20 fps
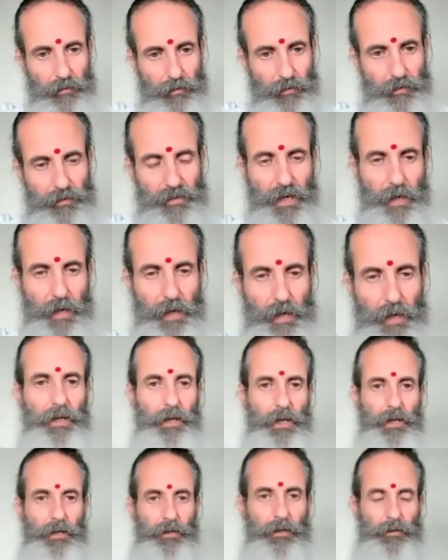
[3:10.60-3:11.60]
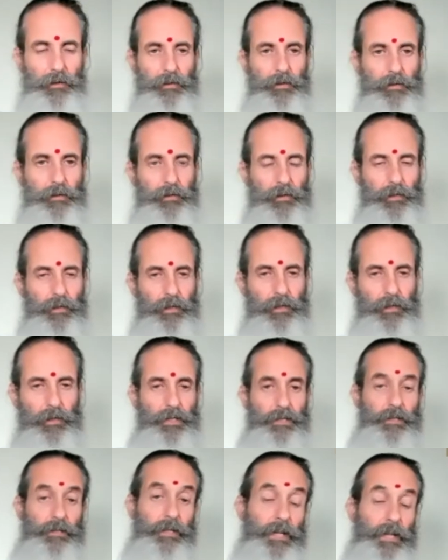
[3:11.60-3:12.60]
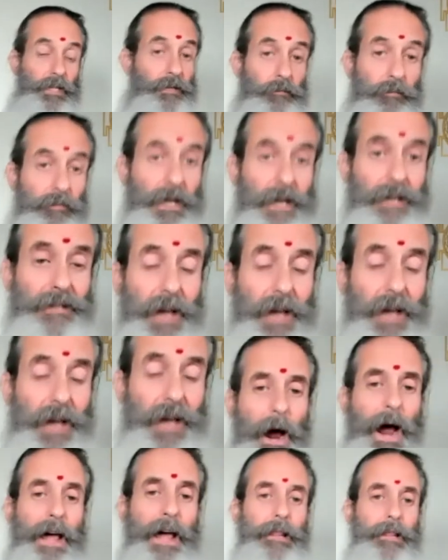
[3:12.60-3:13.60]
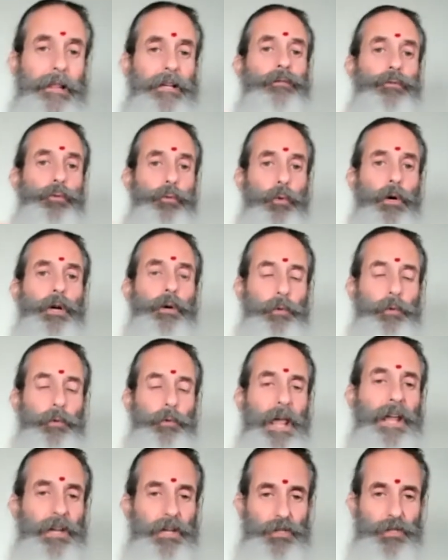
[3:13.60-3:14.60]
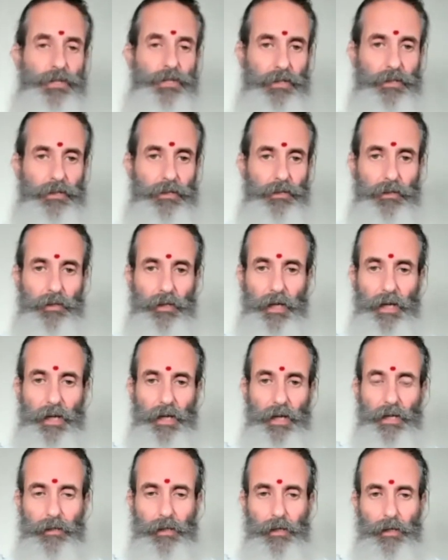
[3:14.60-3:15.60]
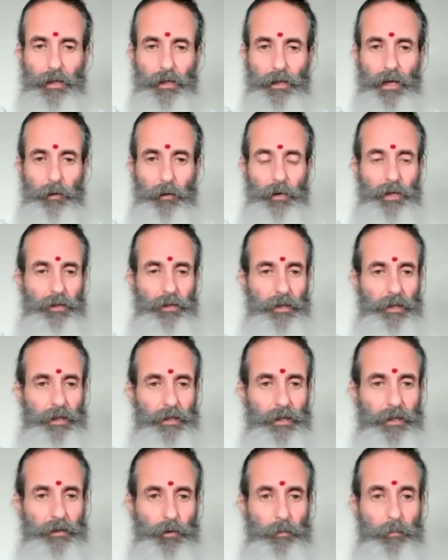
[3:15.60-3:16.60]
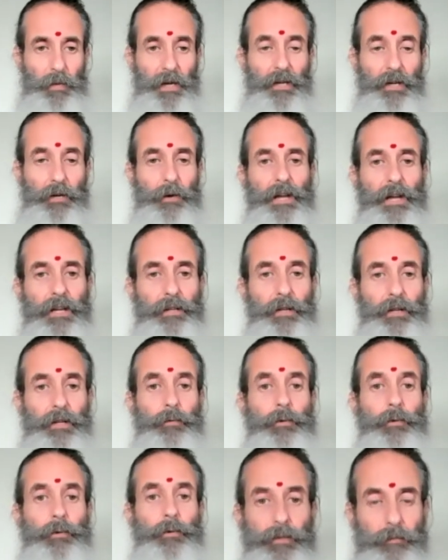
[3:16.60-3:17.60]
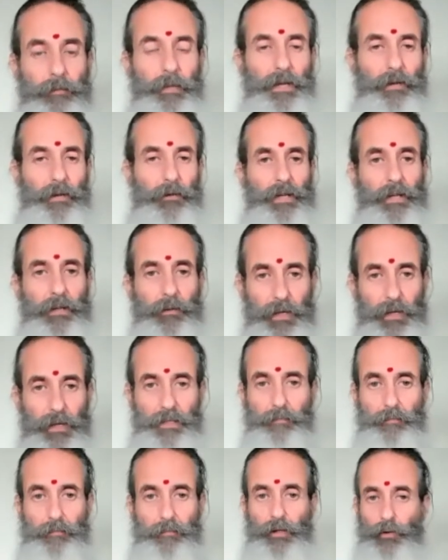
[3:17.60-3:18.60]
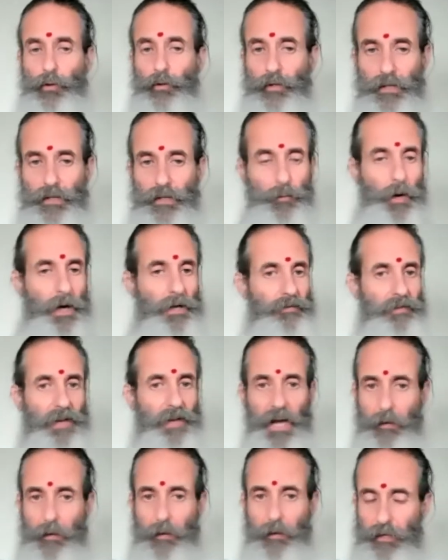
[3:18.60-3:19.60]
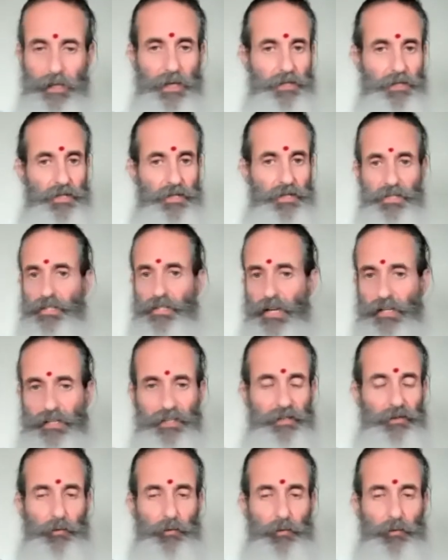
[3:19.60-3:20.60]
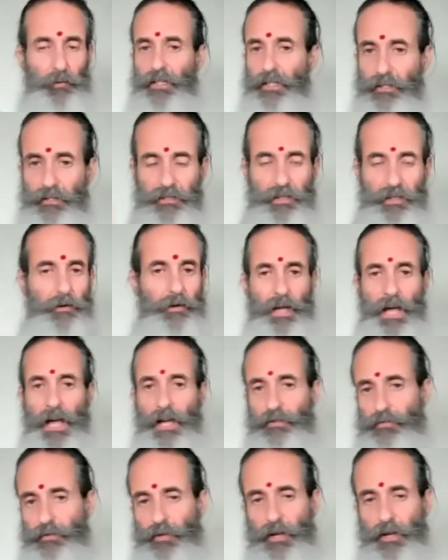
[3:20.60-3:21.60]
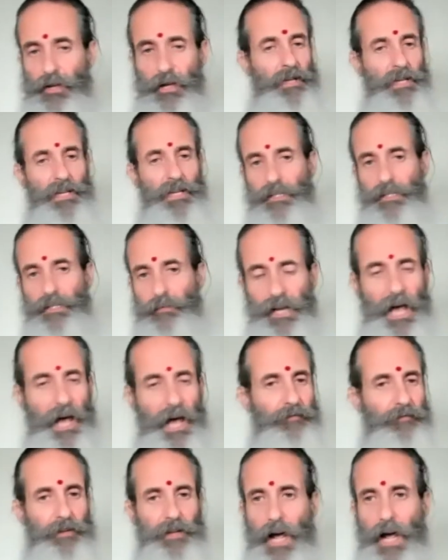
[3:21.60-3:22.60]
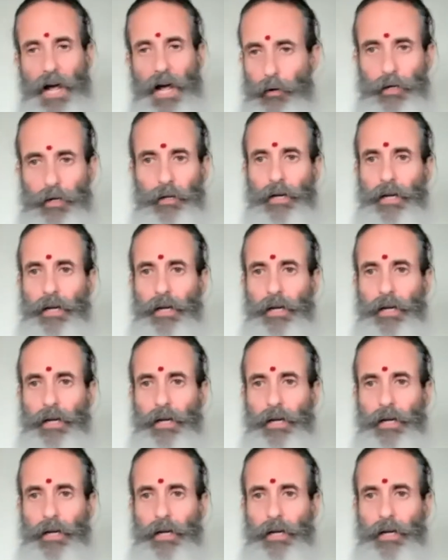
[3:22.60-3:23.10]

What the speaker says: Same thing here. That's how I learned to work with energy. Okay, I learned to learn by creating a grid, by creating grids. Matt taught us one time, and then I just started 20 years ago in the ashram, spend half an hour